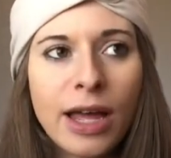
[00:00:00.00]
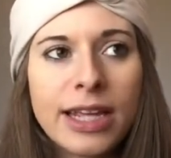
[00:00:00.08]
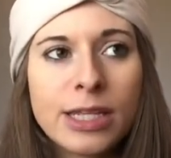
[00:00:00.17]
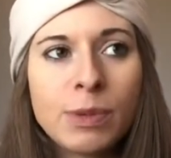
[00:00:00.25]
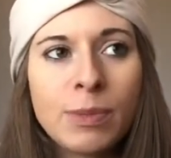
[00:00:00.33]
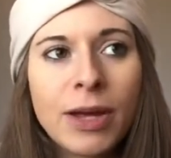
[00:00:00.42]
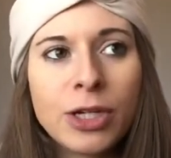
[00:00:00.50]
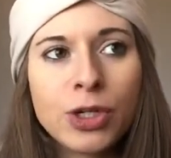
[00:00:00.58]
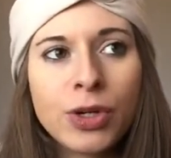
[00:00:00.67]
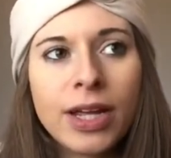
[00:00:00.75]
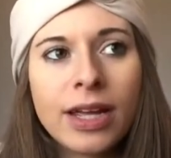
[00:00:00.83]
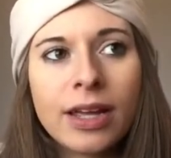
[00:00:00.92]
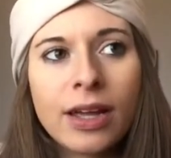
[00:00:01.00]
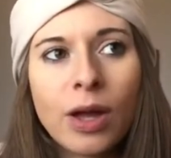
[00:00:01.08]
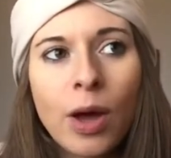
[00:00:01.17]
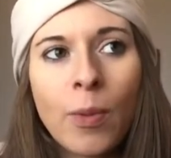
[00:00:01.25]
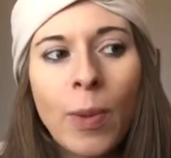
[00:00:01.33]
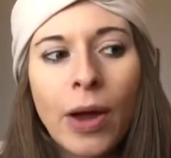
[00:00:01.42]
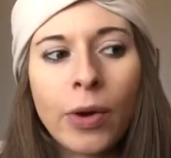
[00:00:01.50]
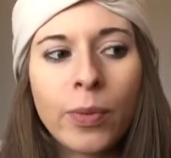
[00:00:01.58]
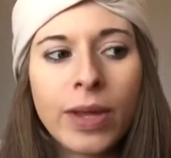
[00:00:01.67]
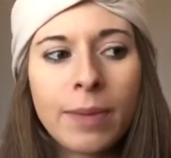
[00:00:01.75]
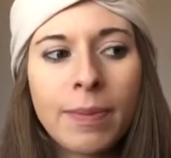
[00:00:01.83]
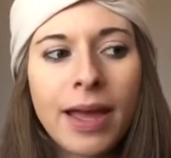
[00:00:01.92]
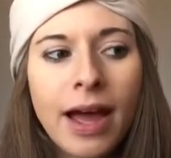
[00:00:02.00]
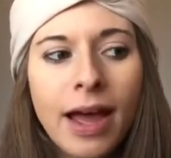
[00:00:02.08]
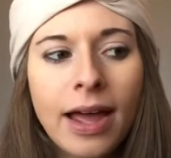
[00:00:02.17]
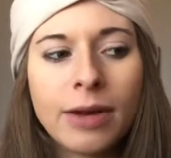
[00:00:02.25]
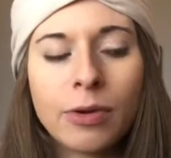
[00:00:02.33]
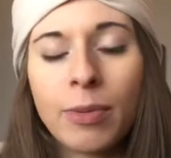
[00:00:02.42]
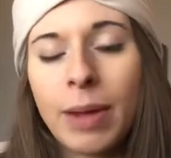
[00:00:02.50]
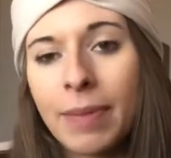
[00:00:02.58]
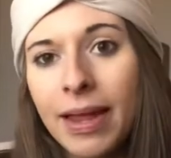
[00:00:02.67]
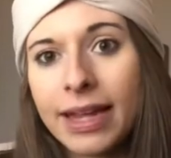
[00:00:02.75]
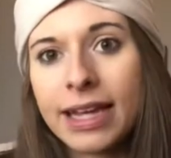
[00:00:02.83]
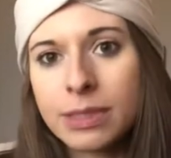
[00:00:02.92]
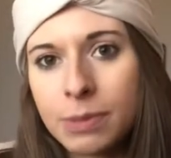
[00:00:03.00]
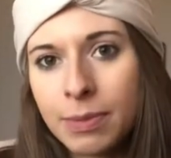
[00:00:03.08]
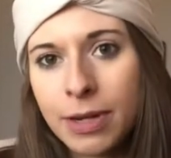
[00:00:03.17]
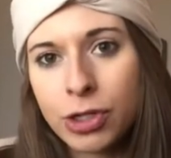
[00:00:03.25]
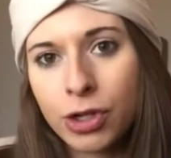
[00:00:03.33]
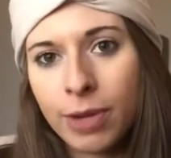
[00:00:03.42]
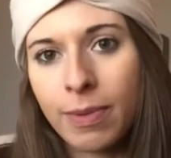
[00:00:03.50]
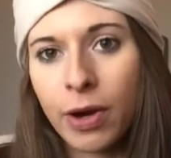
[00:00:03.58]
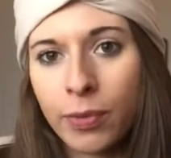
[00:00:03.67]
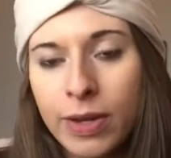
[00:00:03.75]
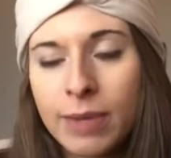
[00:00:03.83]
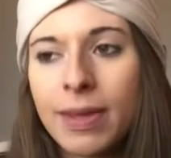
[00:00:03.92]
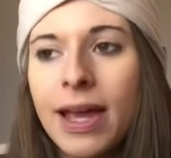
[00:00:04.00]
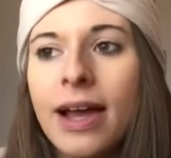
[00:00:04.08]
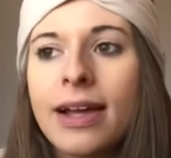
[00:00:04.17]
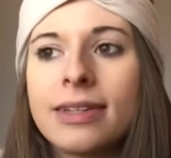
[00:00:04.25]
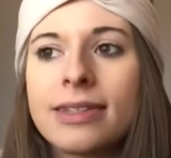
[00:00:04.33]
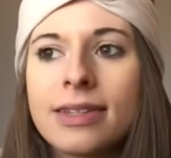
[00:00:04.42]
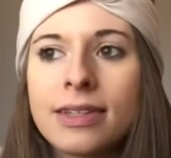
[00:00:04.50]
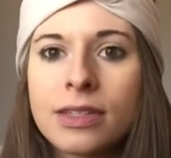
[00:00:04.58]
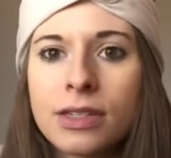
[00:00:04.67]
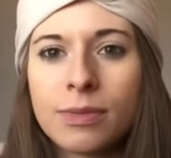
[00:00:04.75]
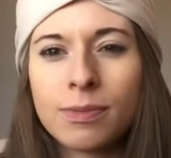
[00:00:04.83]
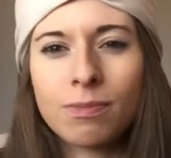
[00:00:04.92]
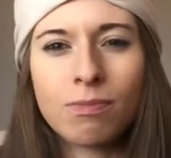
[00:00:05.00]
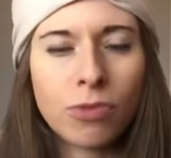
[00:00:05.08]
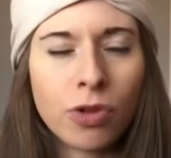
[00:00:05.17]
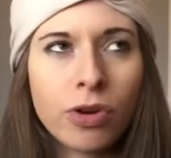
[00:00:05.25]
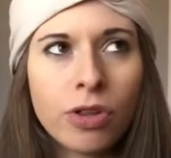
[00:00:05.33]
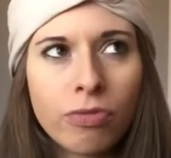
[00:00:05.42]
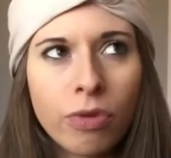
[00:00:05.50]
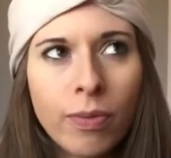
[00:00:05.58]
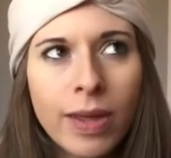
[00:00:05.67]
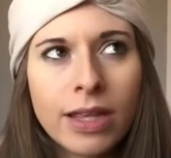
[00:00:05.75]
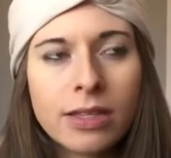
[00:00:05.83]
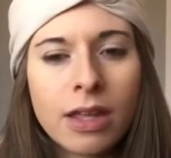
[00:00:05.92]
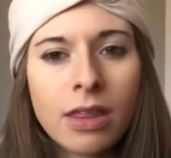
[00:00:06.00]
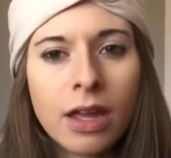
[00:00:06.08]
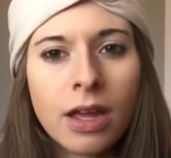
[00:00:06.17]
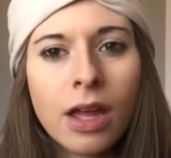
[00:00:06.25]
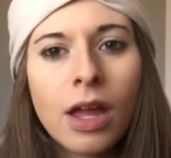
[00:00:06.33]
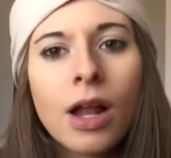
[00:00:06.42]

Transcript: He's been measuring about a week behind, or my belly has been measuring about a week behind since 33 weeks, I think.